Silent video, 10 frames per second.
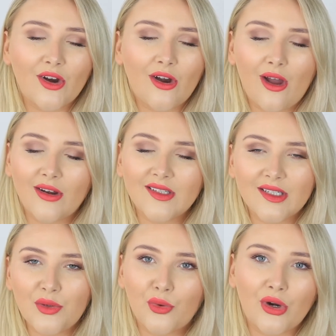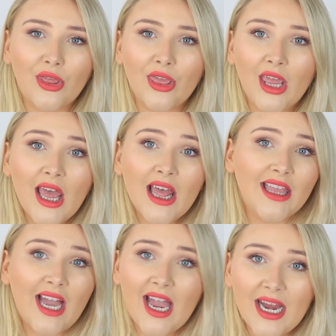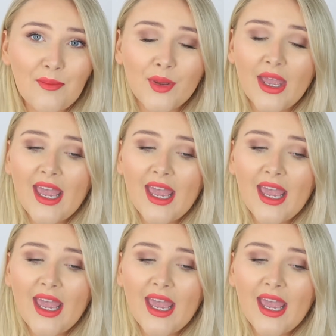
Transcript: are honestly worth the hype,